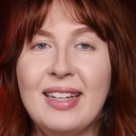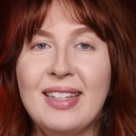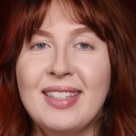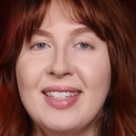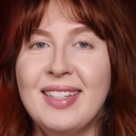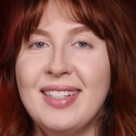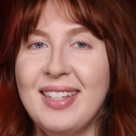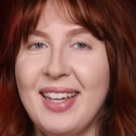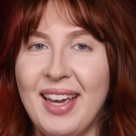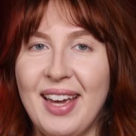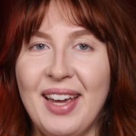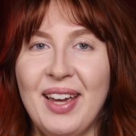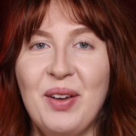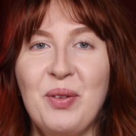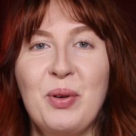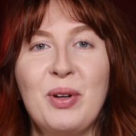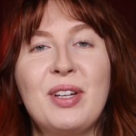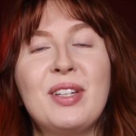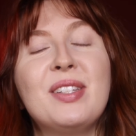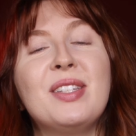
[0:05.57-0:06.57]
Today
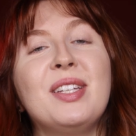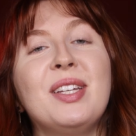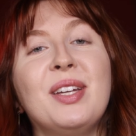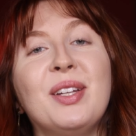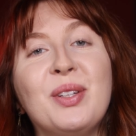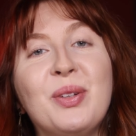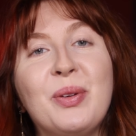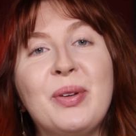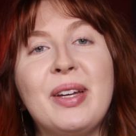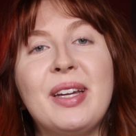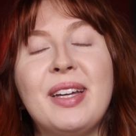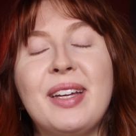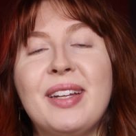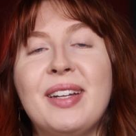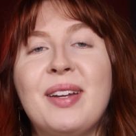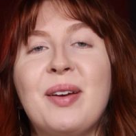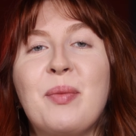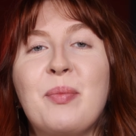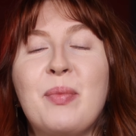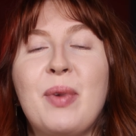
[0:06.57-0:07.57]
we're
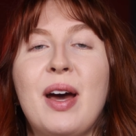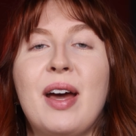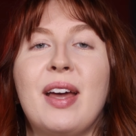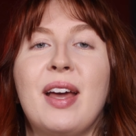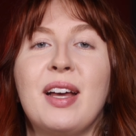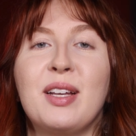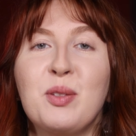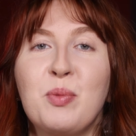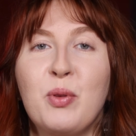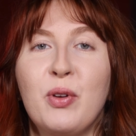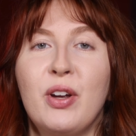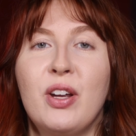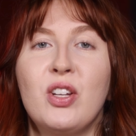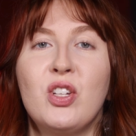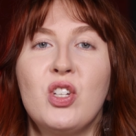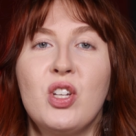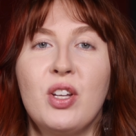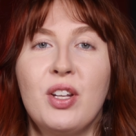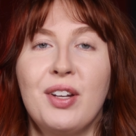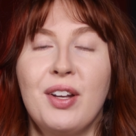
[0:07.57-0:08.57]
continuing my
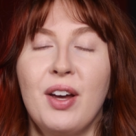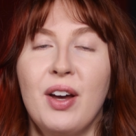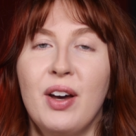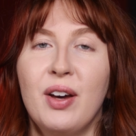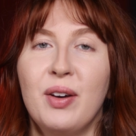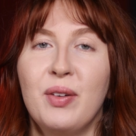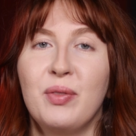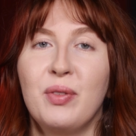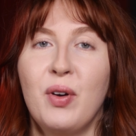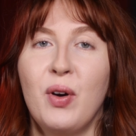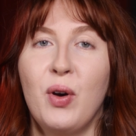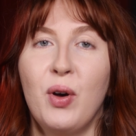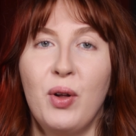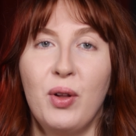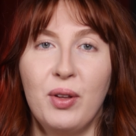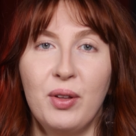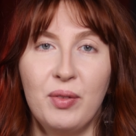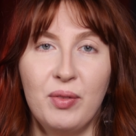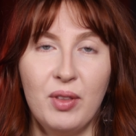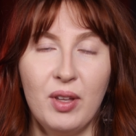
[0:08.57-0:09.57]
exploration of
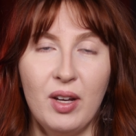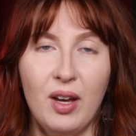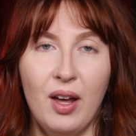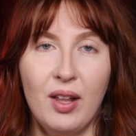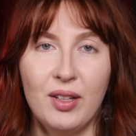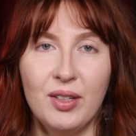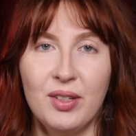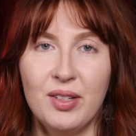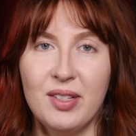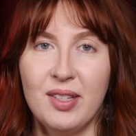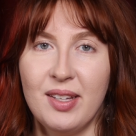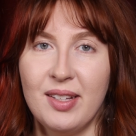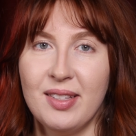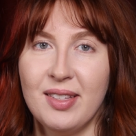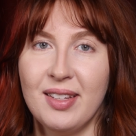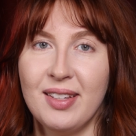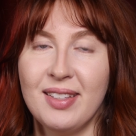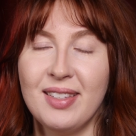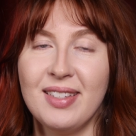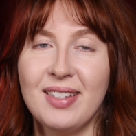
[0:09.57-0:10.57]
all of the color
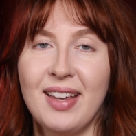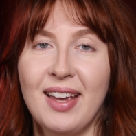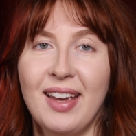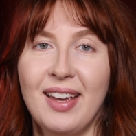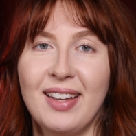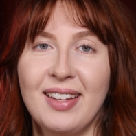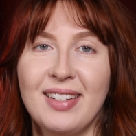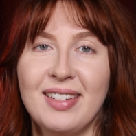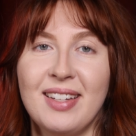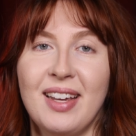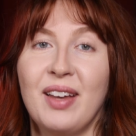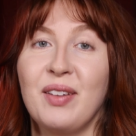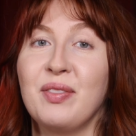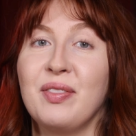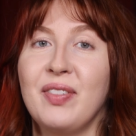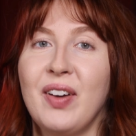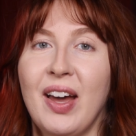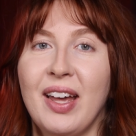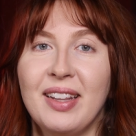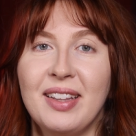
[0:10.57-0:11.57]
seasons, and I
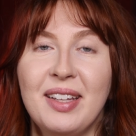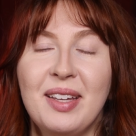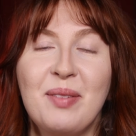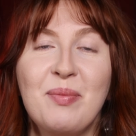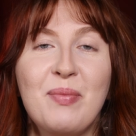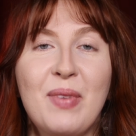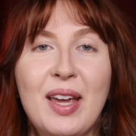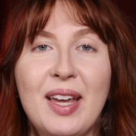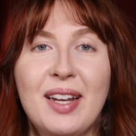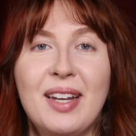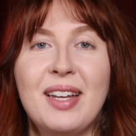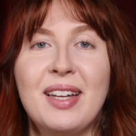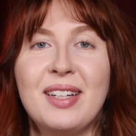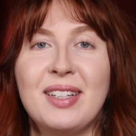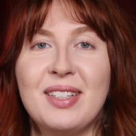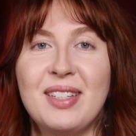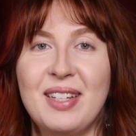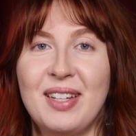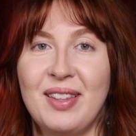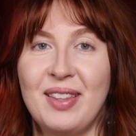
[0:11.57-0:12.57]
finally made
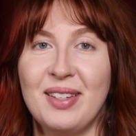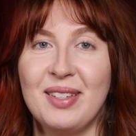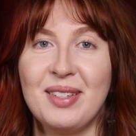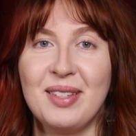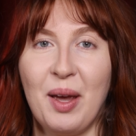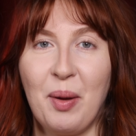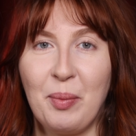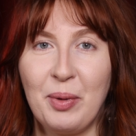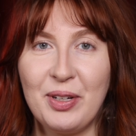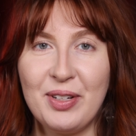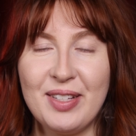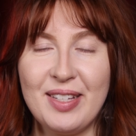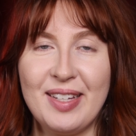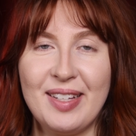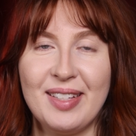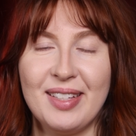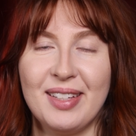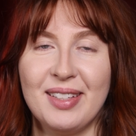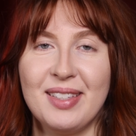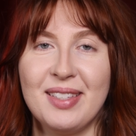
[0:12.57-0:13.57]
it to the summer
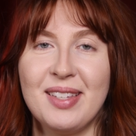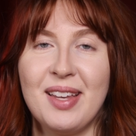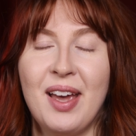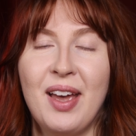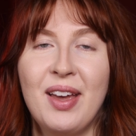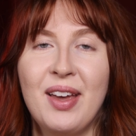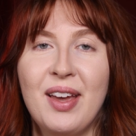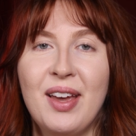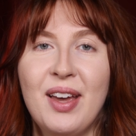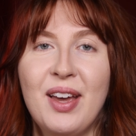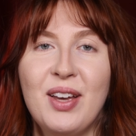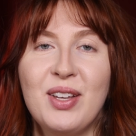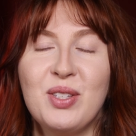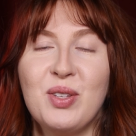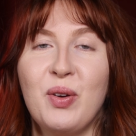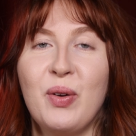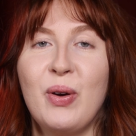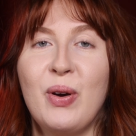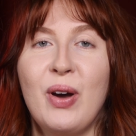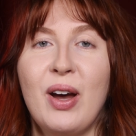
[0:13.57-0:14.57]
seasons.
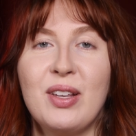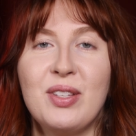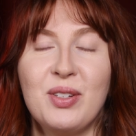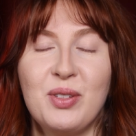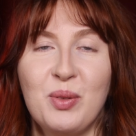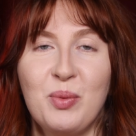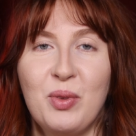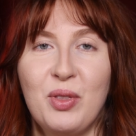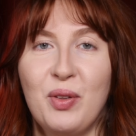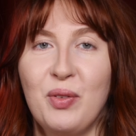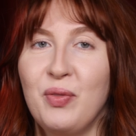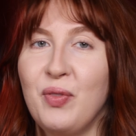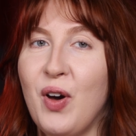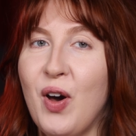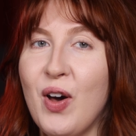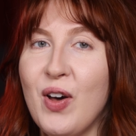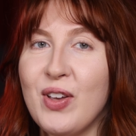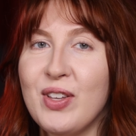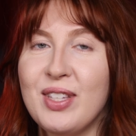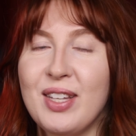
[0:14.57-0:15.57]
So I started with the
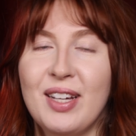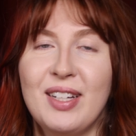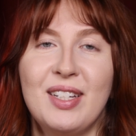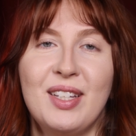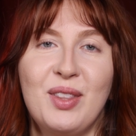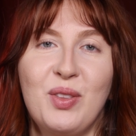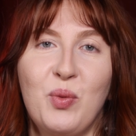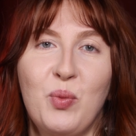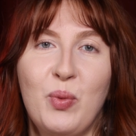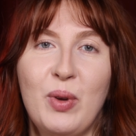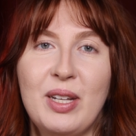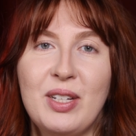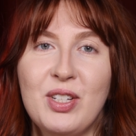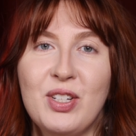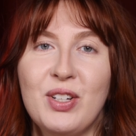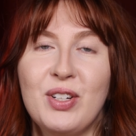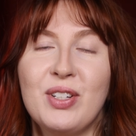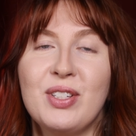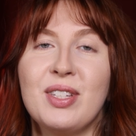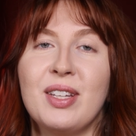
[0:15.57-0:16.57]
falls, I did the
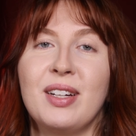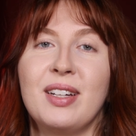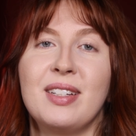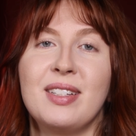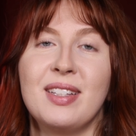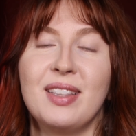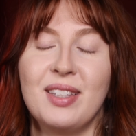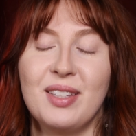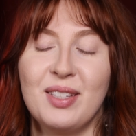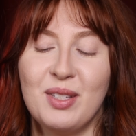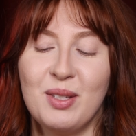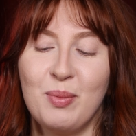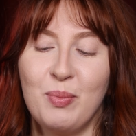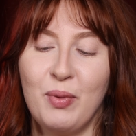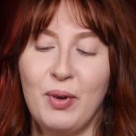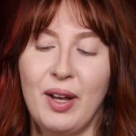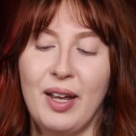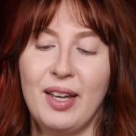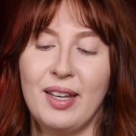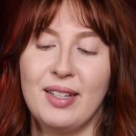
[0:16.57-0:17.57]
winters, and I did the
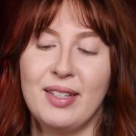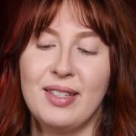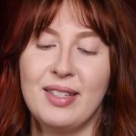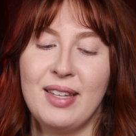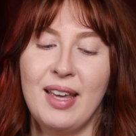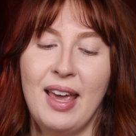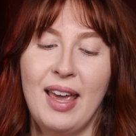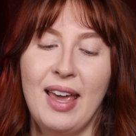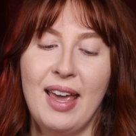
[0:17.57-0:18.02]
springs.